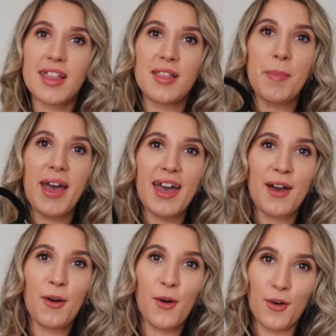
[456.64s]
is a
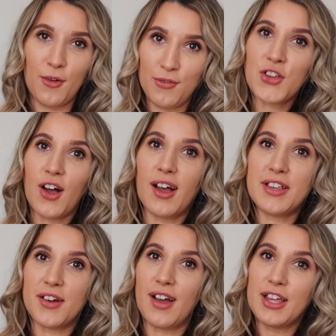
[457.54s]
pair of
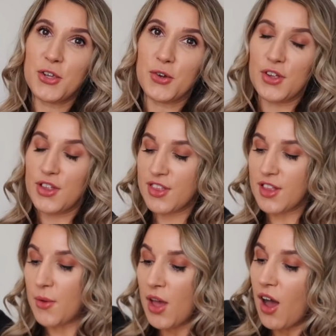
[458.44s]
tie-dye joggers.
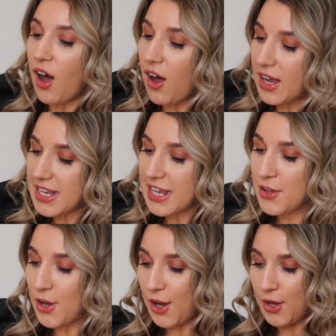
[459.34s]
So I
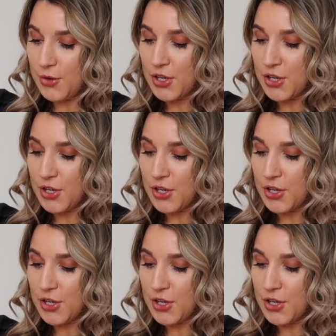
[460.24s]
did go